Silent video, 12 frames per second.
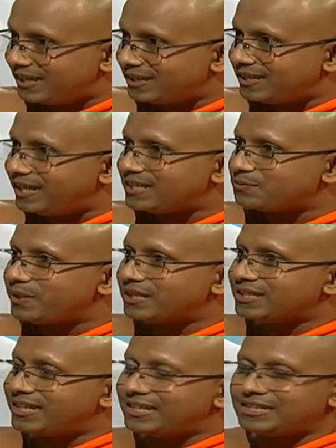another
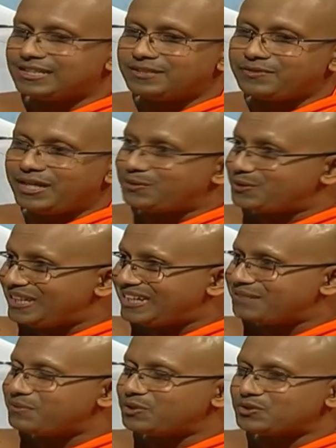aspect that we have to
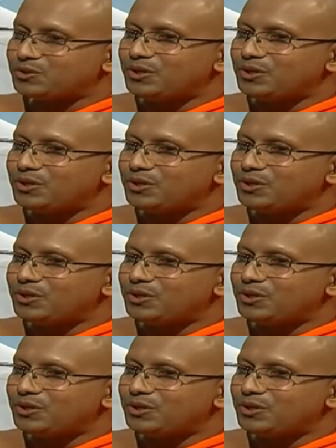think about.